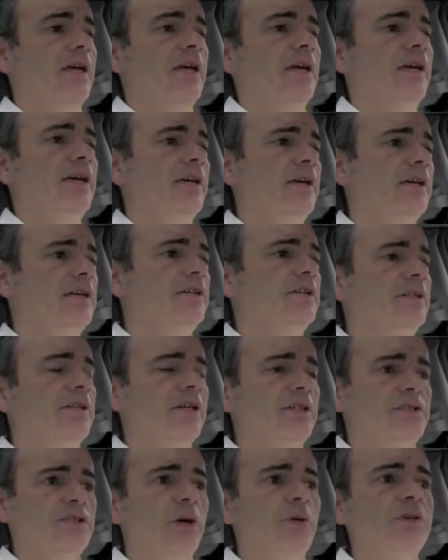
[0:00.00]
and
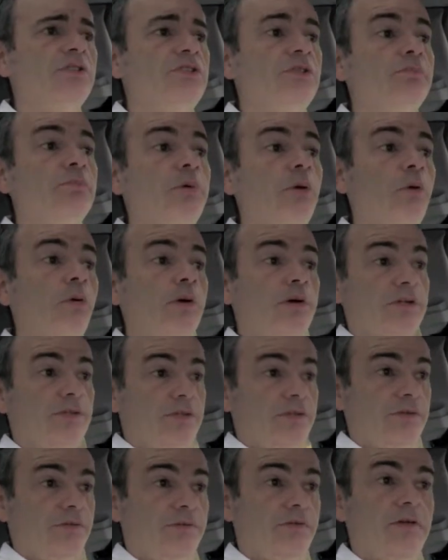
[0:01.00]
it's always
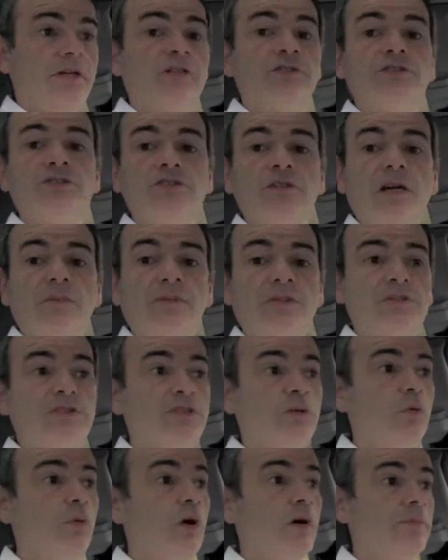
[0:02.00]
important for us drummers
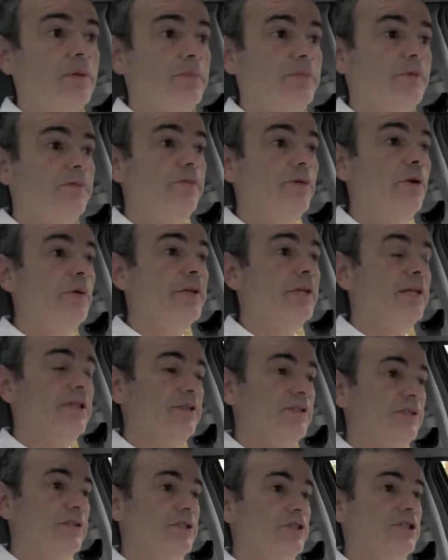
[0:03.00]
to warm up before we
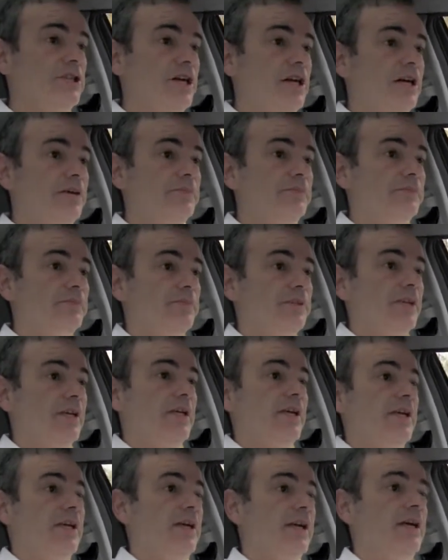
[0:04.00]
get to the job.
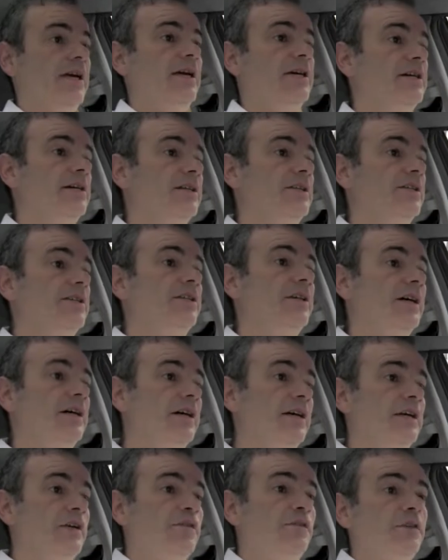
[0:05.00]
And
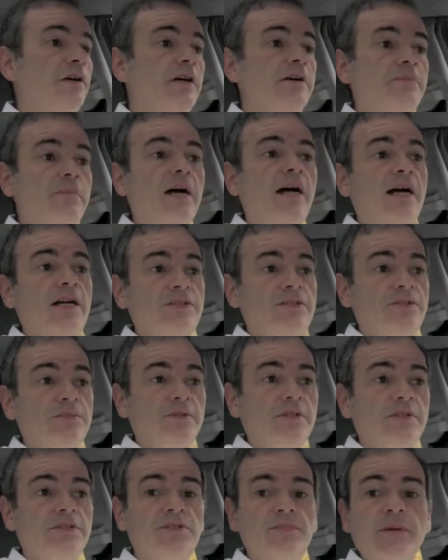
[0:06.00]
if
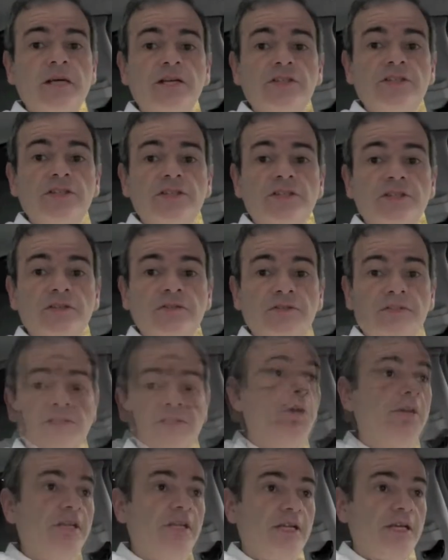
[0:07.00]
possible, it's better to do it
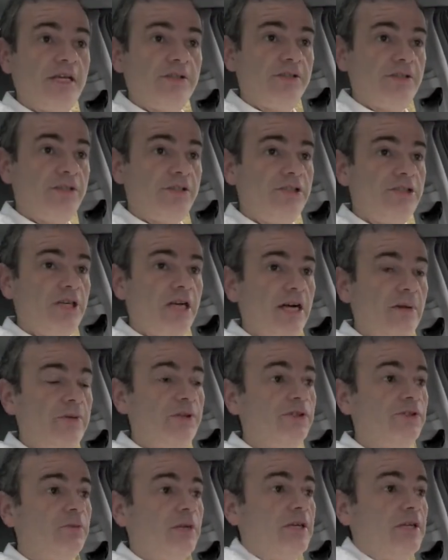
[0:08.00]
before you get to the job.
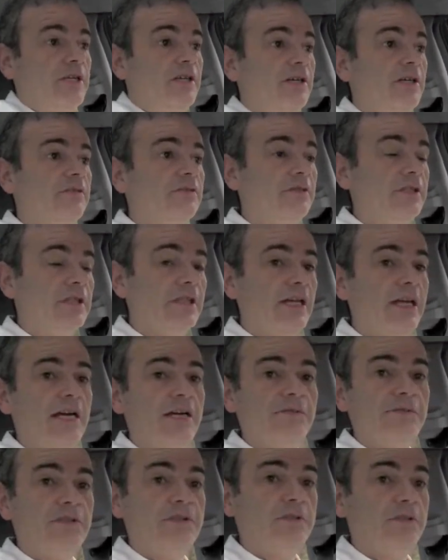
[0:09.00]
This way you don't really
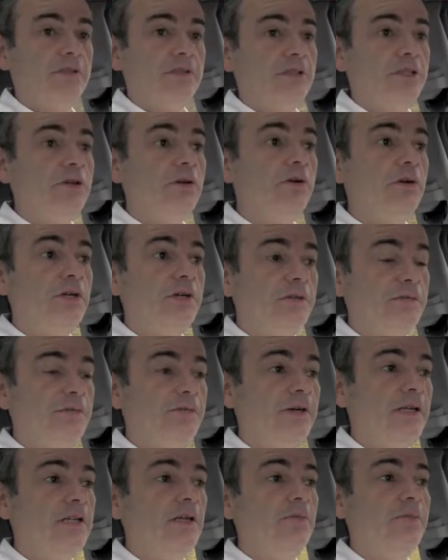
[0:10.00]
have to annoy your
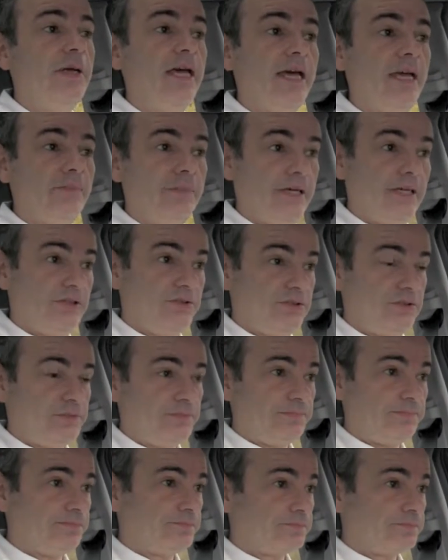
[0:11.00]
fellow bandmates